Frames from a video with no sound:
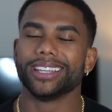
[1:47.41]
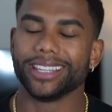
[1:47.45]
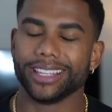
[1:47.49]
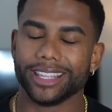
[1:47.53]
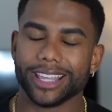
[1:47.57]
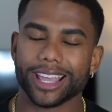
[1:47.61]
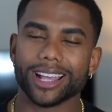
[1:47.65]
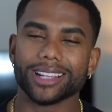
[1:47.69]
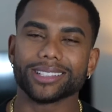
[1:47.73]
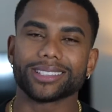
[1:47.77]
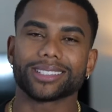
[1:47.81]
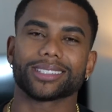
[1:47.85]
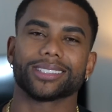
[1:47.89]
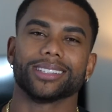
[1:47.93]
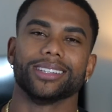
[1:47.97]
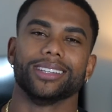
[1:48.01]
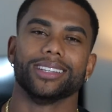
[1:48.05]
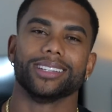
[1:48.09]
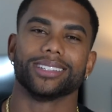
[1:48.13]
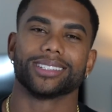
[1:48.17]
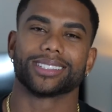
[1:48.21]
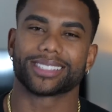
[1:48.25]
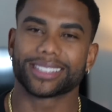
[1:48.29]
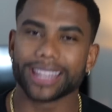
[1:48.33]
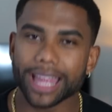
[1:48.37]
Yes,
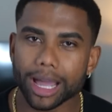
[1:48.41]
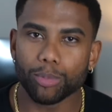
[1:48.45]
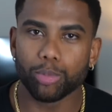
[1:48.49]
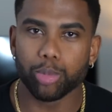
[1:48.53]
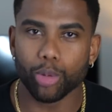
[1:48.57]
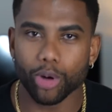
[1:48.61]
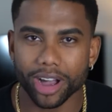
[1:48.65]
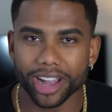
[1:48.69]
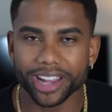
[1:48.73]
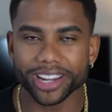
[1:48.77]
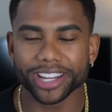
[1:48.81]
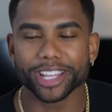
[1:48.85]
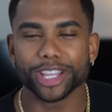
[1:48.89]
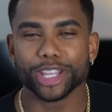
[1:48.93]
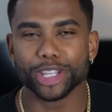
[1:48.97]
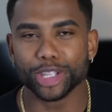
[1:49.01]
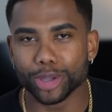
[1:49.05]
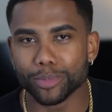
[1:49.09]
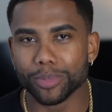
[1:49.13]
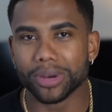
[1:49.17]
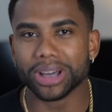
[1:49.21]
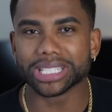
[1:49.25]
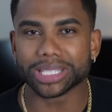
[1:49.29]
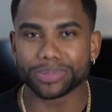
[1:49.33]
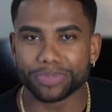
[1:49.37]
step one, you
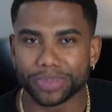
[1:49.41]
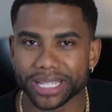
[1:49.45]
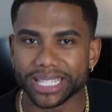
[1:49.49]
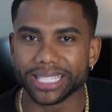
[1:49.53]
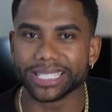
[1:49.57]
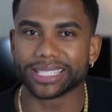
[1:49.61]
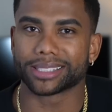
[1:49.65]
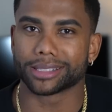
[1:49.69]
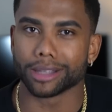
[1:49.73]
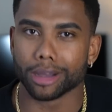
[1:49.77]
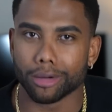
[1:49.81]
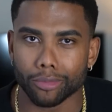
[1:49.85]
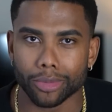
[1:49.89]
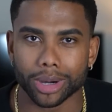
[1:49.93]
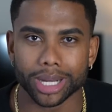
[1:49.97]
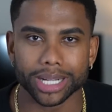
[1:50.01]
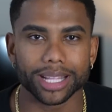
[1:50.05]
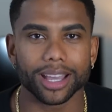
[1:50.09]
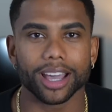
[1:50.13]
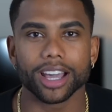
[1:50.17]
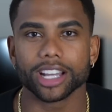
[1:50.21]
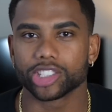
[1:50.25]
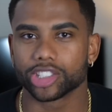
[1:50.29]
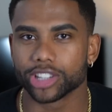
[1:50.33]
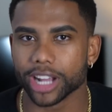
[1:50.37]
must be
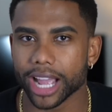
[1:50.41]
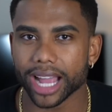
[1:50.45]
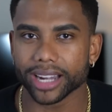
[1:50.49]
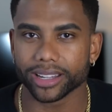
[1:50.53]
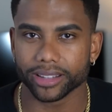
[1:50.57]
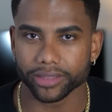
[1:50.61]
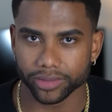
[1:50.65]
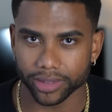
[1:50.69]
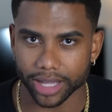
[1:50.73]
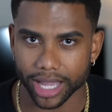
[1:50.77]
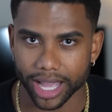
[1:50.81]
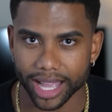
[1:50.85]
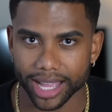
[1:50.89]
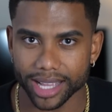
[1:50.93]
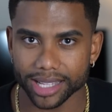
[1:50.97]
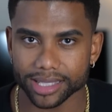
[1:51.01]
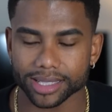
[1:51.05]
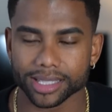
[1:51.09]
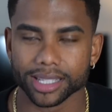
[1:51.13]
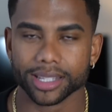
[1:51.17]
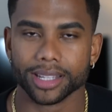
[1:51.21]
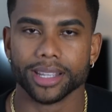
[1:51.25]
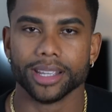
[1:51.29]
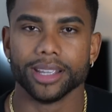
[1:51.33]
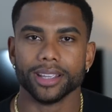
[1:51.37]
somewhat attractive, guys.